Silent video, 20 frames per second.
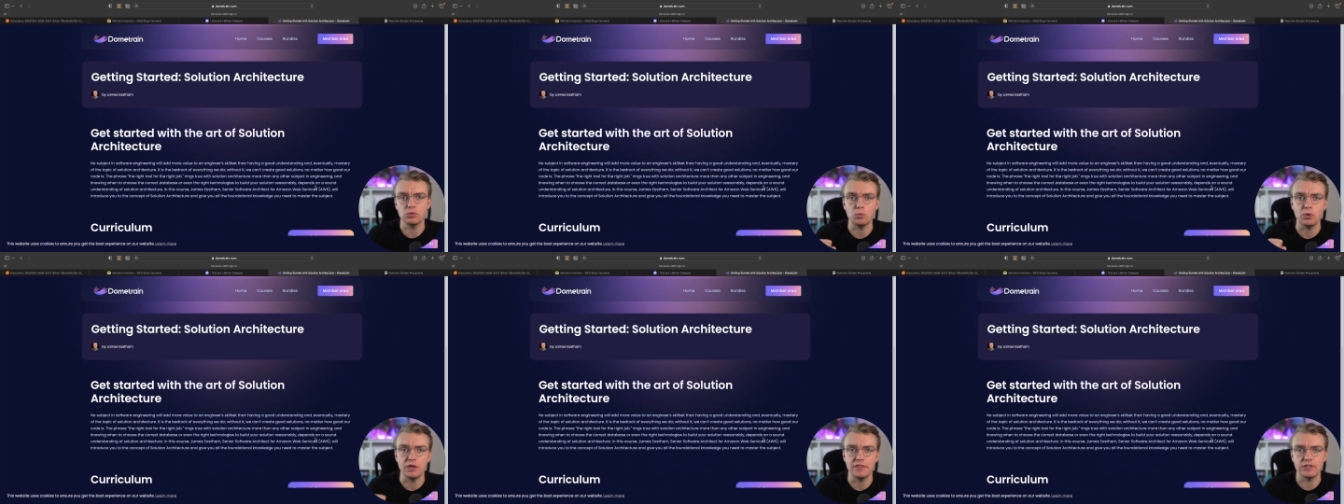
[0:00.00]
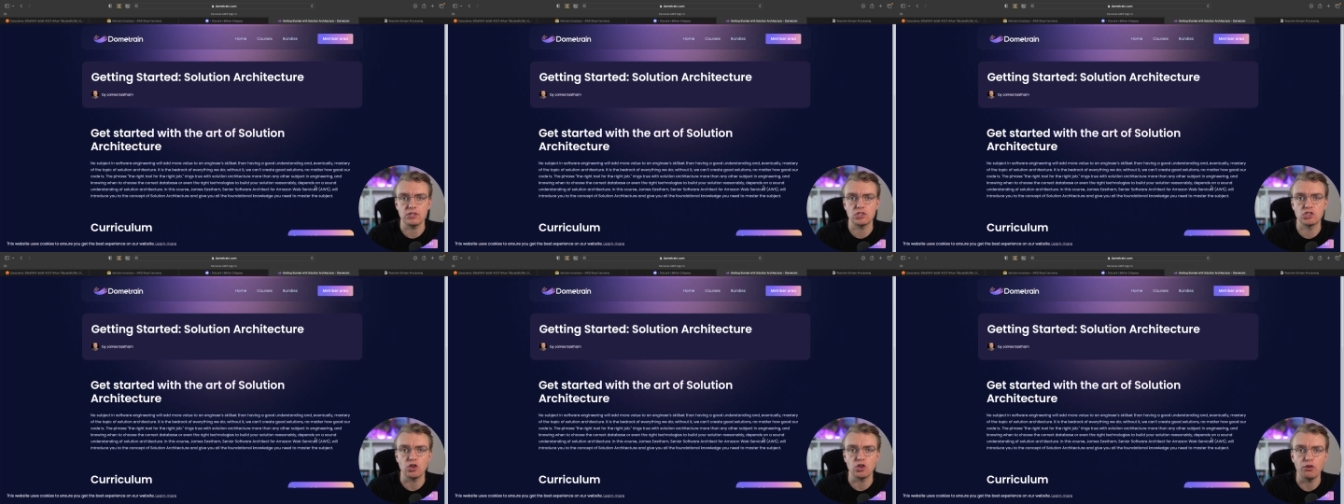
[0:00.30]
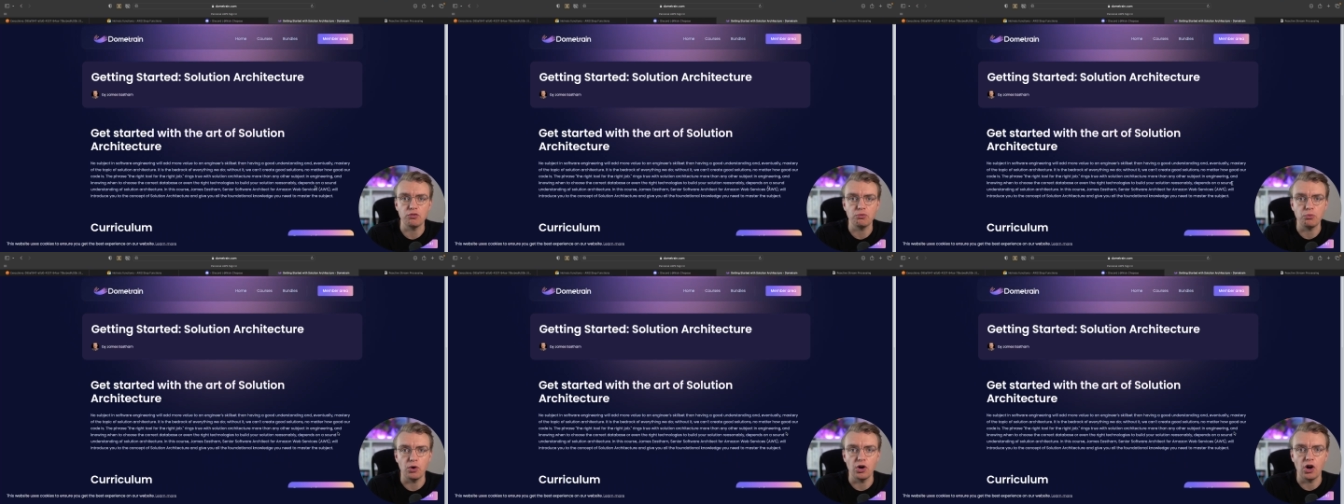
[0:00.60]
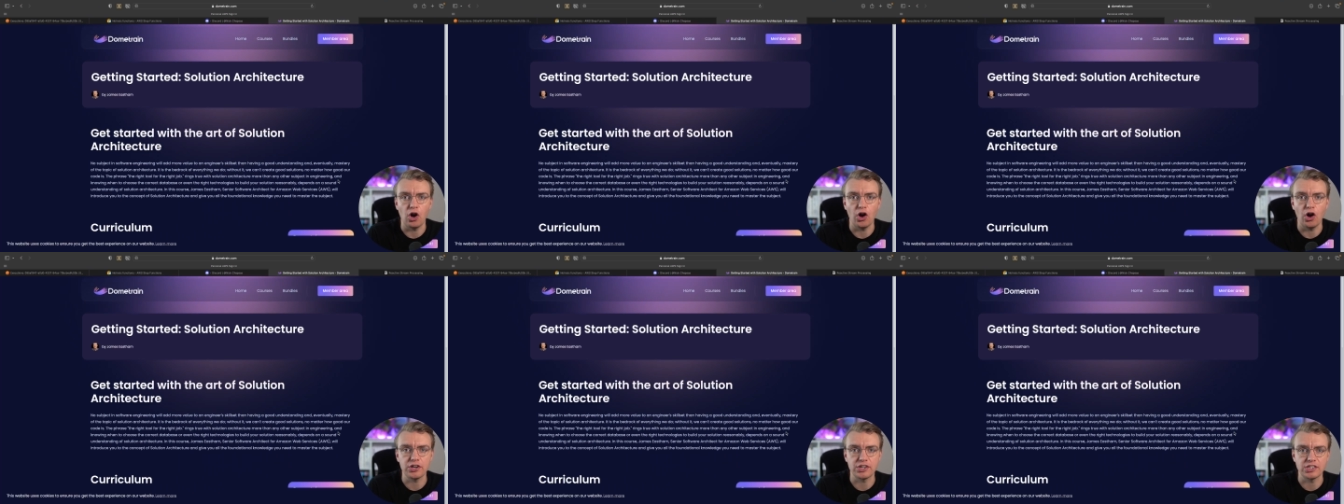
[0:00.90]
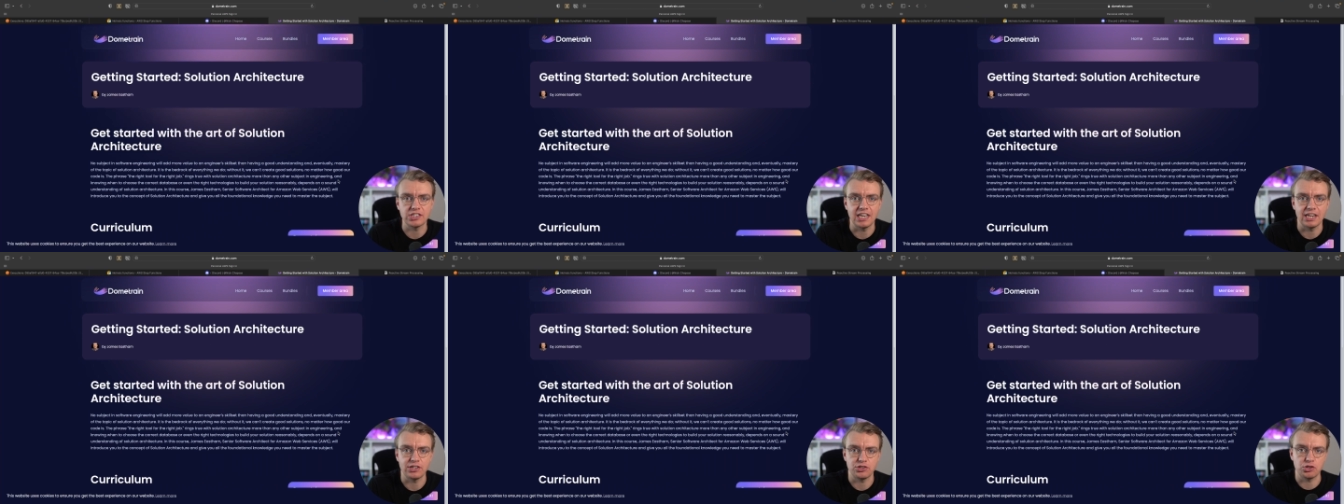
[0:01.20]
with Software
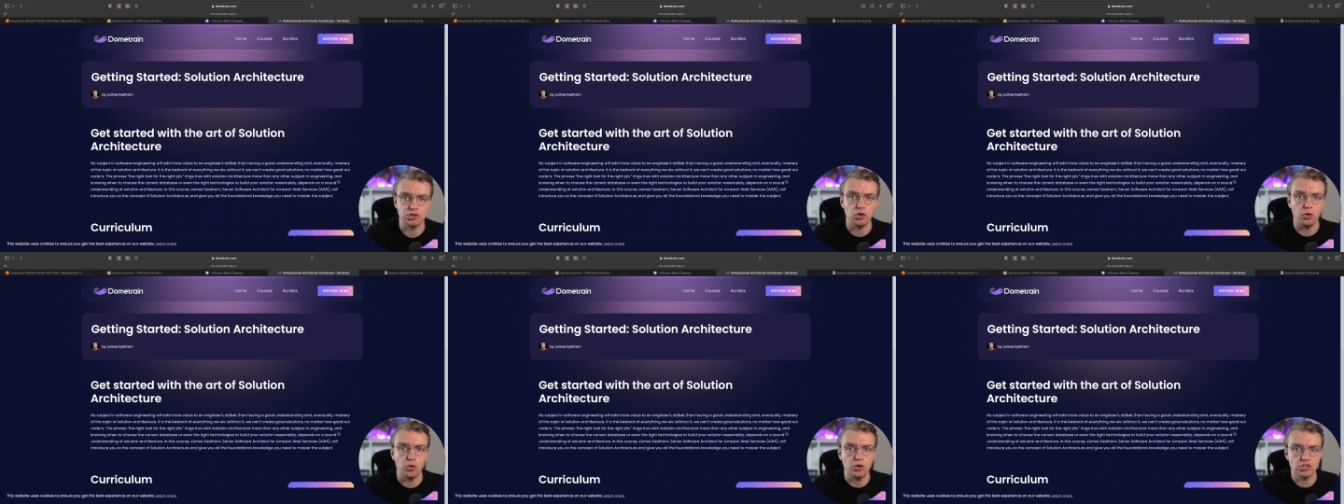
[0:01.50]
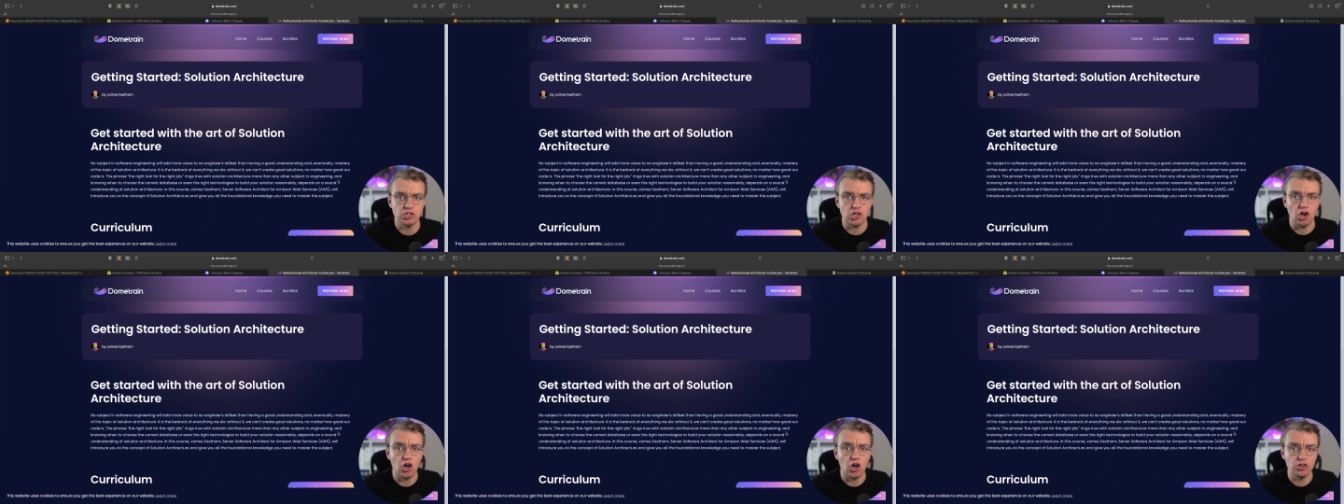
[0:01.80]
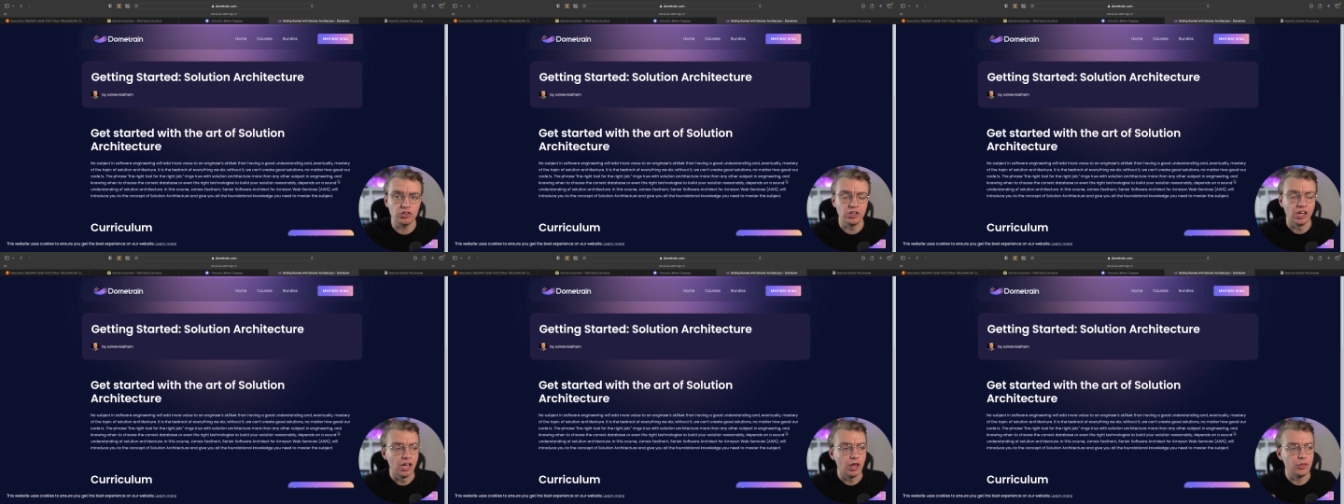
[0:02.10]
Architecture course on